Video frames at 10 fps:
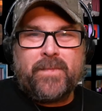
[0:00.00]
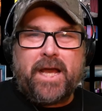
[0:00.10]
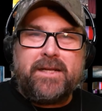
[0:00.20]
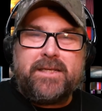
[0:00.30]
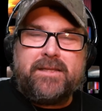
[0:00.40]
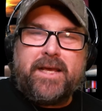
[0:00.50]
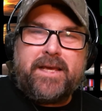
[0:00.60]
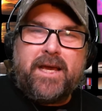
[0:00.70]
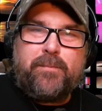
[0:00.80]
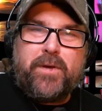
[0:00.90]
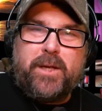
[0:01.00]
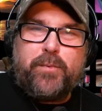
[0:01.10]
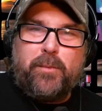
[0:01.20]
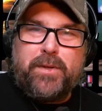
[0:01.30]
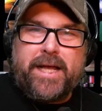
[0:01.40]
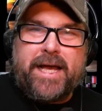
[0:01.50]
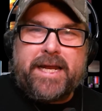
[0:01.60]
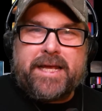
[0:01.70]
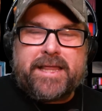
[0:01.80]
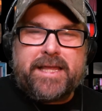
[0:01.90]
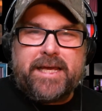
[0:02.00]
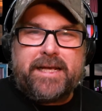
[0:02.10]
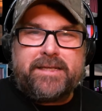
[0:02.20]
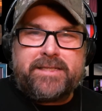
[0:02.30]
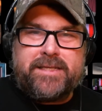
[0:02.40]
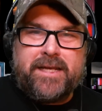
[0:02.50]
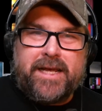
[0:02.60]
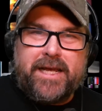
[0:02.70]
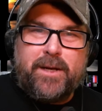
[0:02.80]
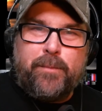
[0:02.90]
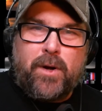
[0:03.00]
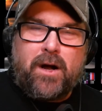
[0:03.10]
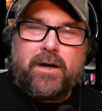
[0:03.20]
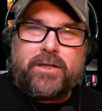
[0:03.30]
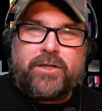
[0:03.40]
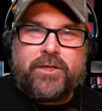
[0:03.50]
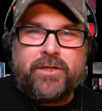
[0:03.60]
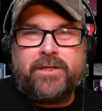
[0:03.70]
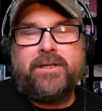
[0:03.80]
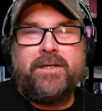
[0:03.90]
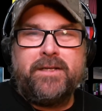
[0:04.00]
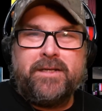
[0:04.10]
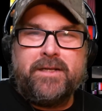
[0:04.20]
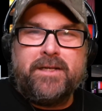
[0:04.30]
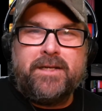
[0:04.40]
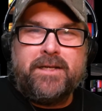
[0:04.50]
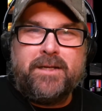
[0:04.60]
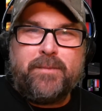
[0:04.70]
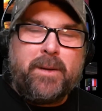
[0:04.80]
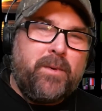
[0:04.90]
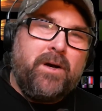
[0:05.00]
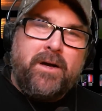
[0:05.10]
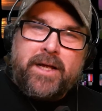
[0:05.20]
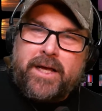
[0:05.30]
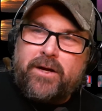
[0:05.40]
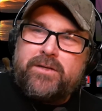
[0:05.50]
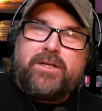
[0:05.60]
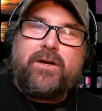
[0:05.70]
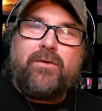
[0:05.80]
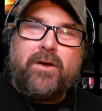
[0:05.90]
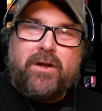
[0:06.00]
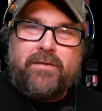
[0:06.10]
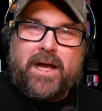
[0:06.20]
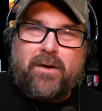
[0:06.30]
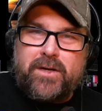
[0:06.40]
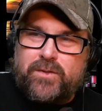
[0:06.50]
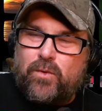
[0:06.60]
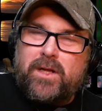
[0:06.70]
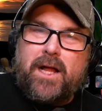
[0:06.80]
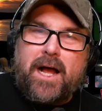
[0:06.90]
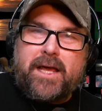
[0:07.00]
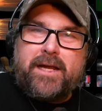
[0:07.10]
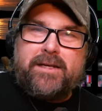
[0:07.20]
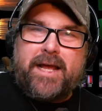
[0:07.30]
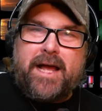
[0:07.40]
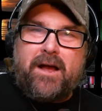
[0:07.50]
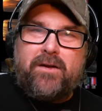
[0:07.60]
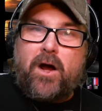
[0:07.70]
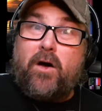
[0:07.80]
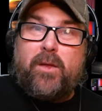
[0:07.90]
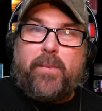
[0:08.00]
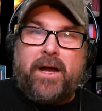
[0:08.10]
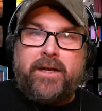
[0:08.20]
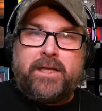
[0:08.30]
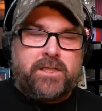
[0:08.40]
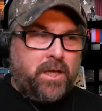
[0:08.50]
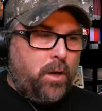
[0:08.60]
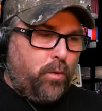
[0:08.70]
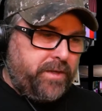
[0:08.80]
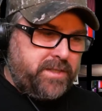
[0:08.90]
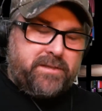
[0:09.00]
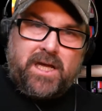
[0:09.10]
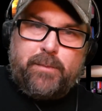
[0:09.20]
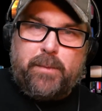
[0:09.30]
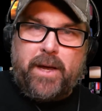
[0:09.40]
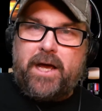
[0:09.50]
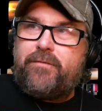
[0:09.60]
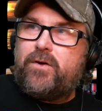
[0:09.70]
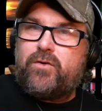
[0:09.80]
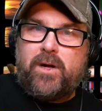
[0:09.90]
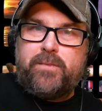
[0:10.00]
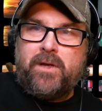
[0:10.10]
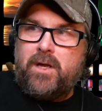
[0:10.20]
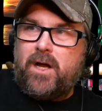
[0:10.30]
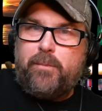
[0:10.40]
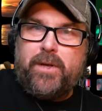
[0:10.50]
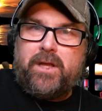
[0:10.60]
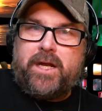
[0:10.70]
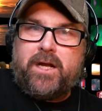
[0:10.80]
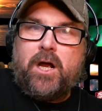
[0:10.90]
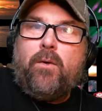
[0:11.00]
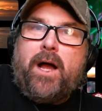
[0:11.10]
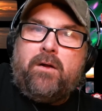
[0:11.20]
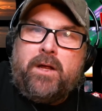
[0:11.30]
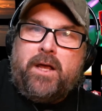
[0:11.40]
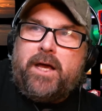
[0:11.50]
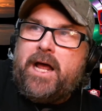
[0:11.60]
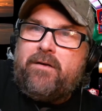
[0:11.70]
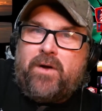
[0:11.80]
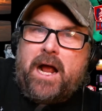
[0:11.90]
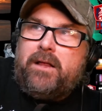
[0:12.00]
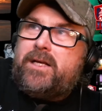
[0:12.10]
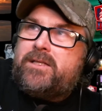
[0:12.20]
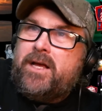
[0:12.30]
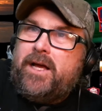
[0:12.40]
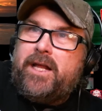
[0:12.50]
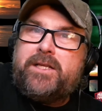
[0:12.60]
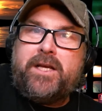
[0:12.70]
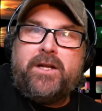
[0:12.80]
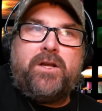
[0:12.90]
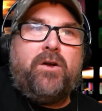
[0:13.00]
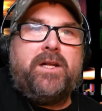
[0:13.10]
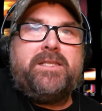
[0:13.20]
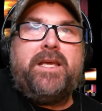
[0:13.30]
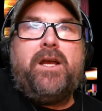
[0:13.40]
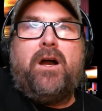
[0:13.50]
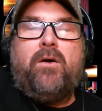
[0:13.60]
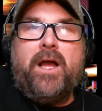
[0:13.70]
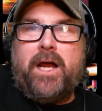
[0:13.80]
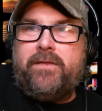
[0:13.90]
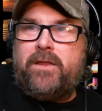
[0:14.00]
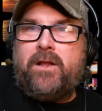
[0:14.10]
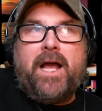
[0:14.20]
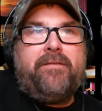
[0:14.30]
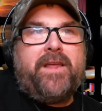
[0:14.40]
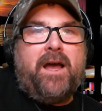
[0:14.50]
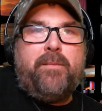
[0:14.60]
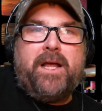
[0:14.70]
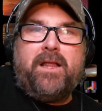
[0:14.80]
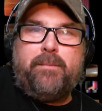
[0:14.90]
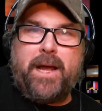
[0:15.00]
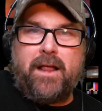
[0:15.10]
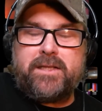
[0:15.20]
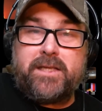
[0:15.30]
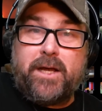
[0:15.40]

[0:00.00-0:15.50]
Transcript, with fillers: And did they get people planning things in March? Remember, here's the coronavirus. We're locking down all the pundits. Well, this is going to be bad for Trump's ability to go out and have rallies, and it's going to hurt his ego. And then they'll have to have mail-in ballots.